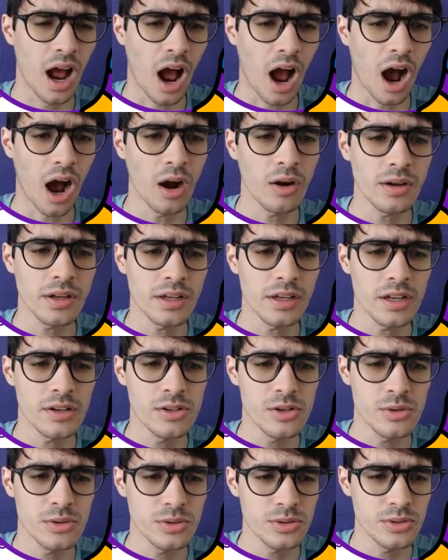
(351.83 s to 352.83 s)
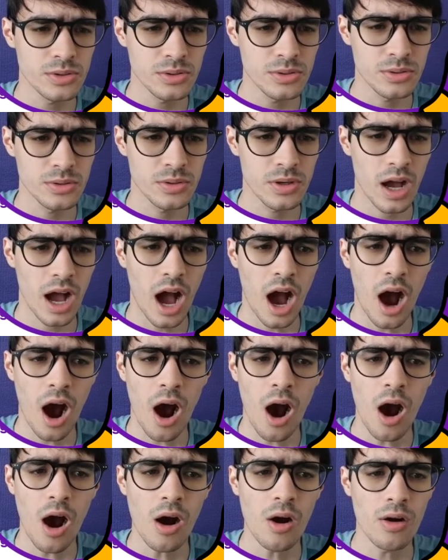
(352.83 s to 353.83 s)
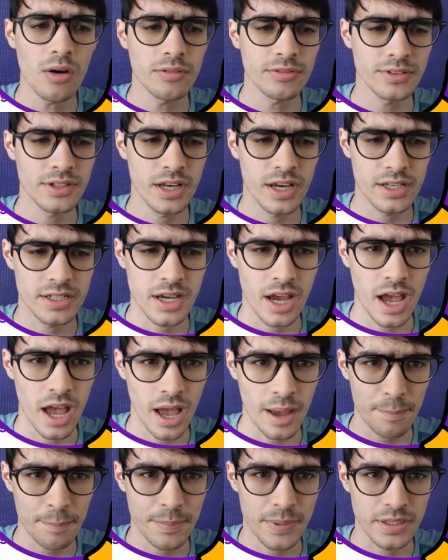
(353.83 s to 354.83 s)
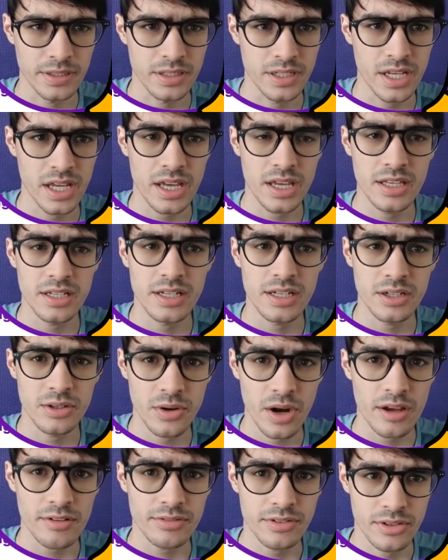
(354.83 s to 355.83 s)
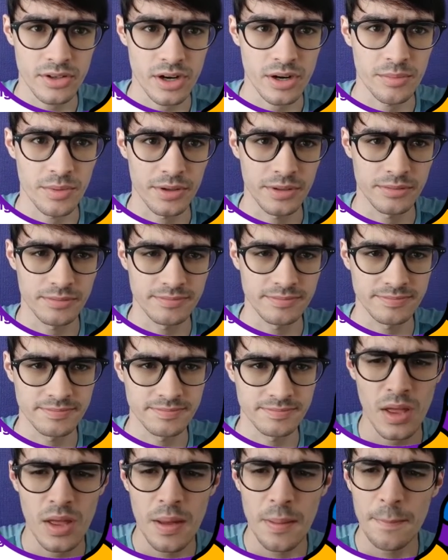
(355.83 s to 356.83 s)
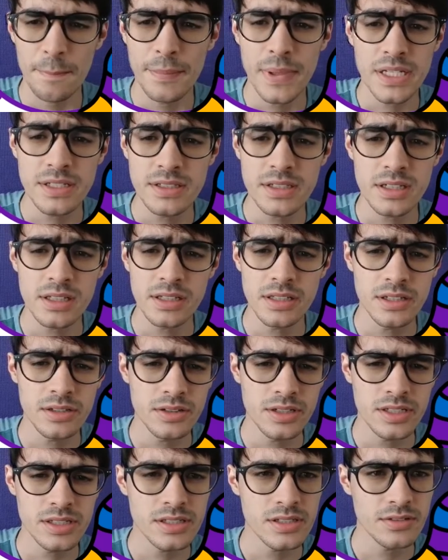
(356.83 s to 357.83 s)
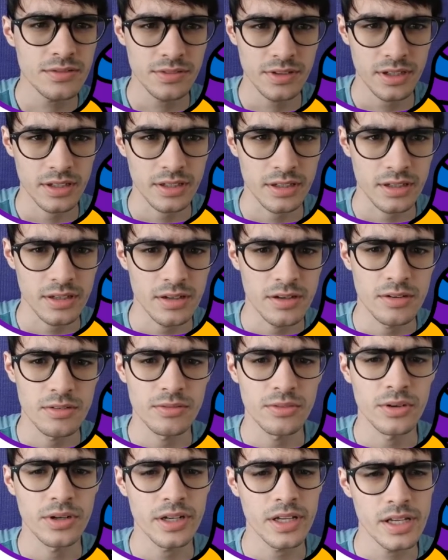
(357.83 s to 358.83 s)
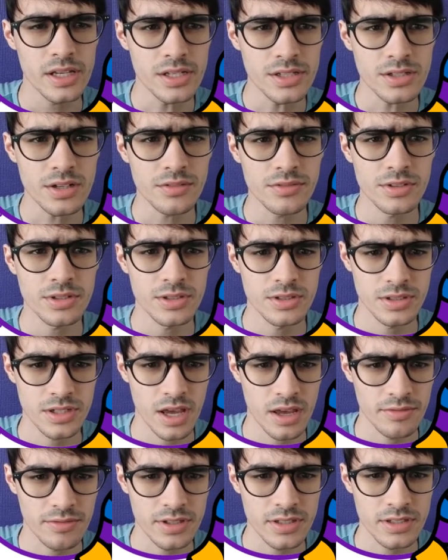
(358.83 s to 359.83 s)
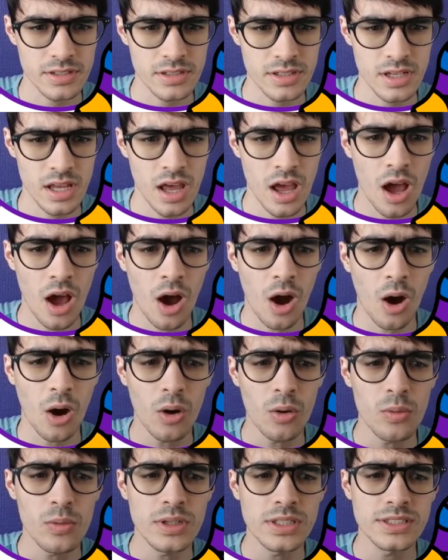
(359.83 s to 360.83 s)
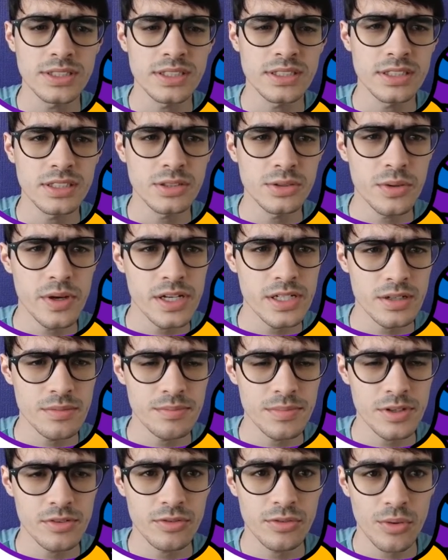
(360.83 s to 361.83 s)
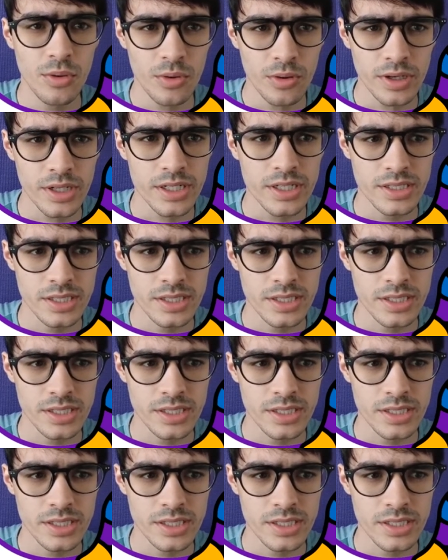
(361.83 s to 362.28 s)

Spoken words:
how can you do all of that happen in a graph-gramar? Basically, you need to think, for each of those events, how was the situation before it